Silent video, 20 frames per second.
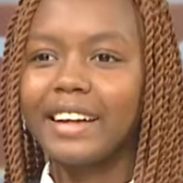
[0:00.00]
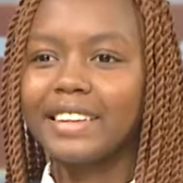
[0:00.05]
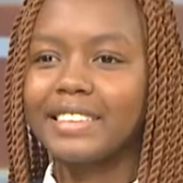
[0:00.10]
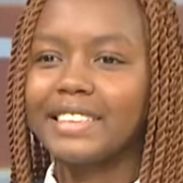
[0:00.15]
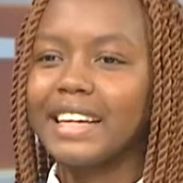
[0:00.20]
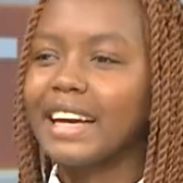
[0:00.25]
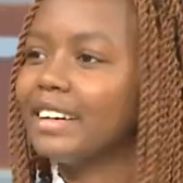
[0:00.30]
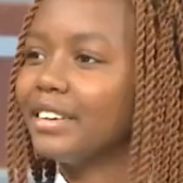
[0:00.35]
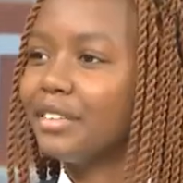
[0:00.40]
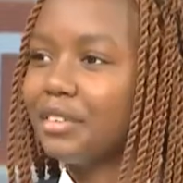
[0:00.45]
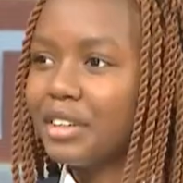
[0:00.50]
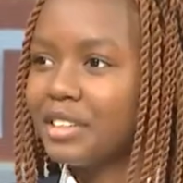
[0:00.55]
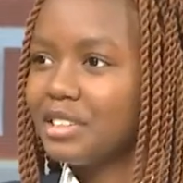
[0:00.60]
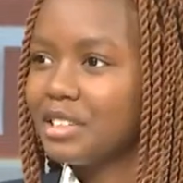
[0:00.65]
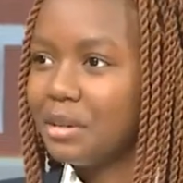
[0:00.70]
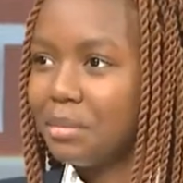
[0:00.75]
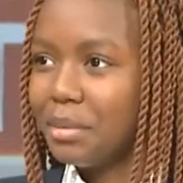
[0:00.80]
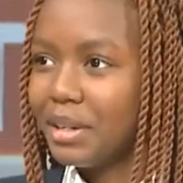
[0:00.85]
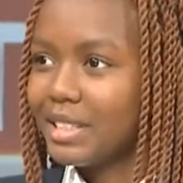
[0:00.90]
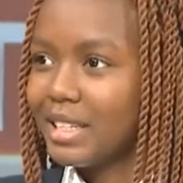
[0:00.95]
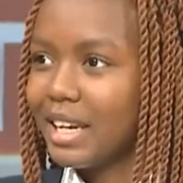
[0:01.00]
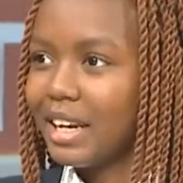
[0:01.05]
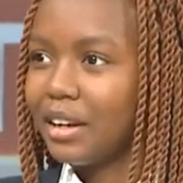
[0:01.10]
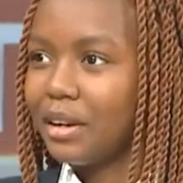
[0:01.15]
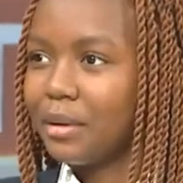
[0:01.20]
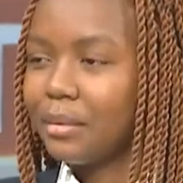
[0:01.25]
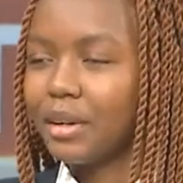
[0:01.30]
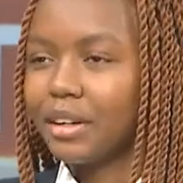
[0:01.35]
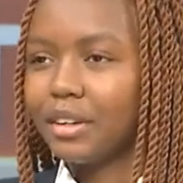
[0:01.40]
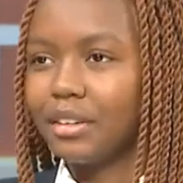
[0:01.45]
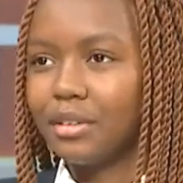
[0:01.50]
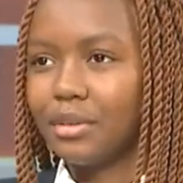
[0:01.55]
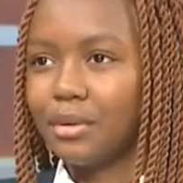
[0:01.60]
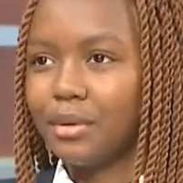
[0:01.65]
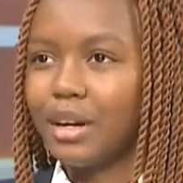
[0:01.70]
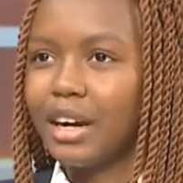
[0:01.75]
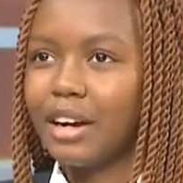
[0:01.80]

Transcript: can't underestimate anyone.